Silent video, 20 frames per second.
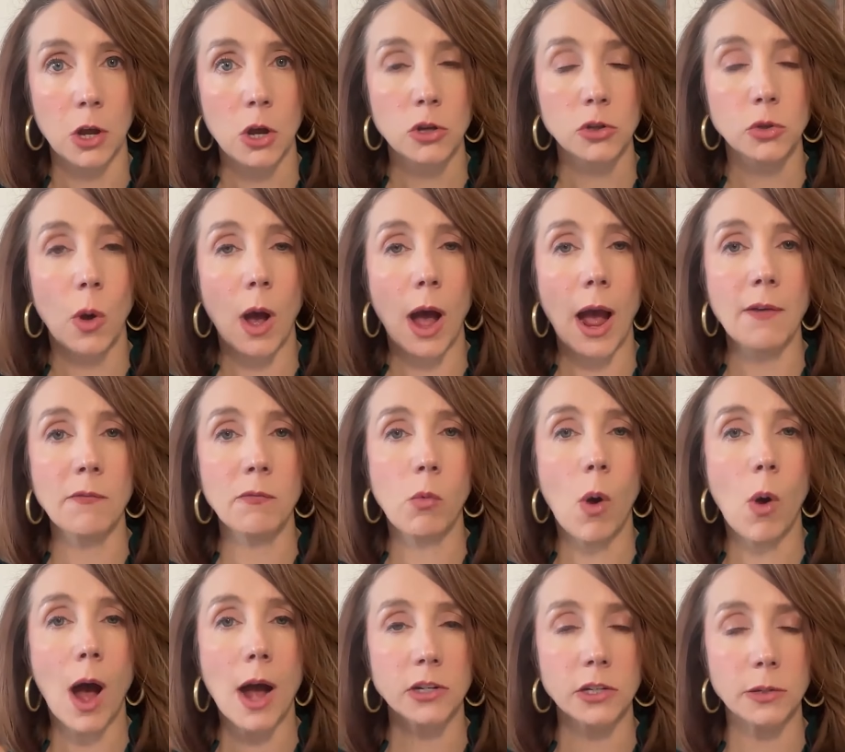So I've
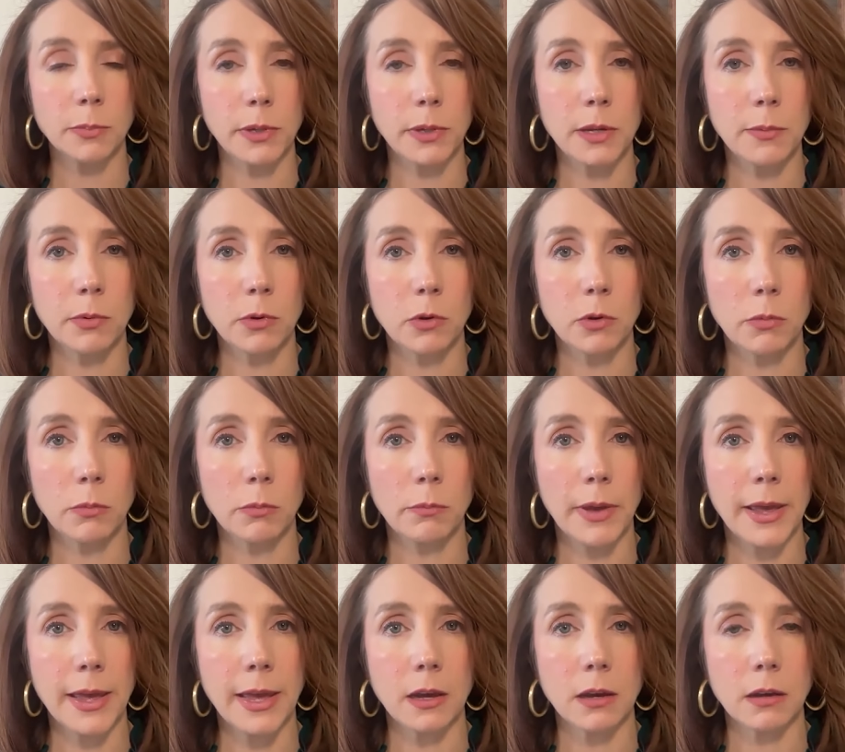watched people
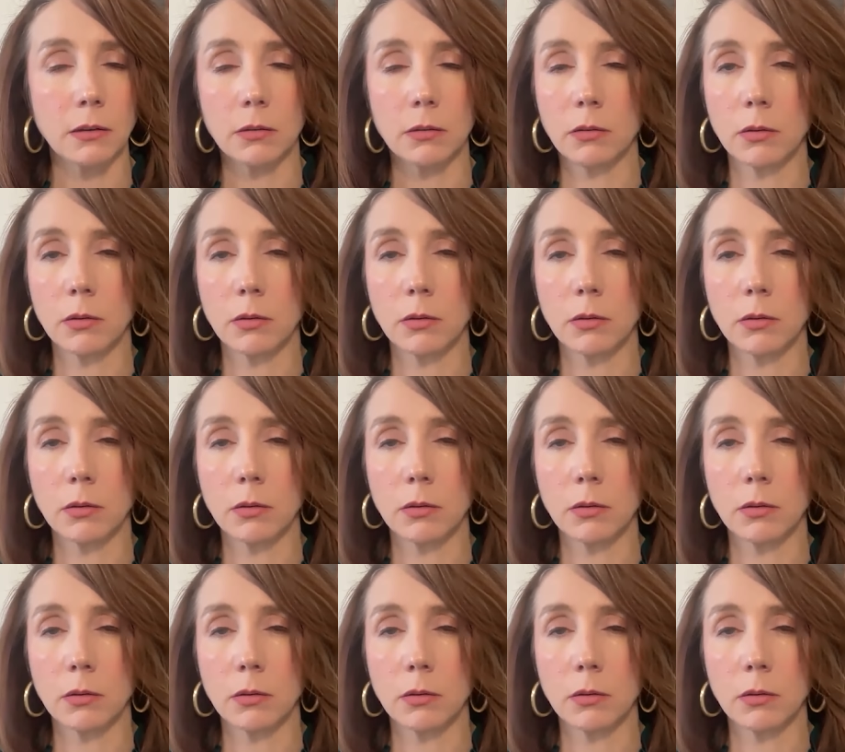make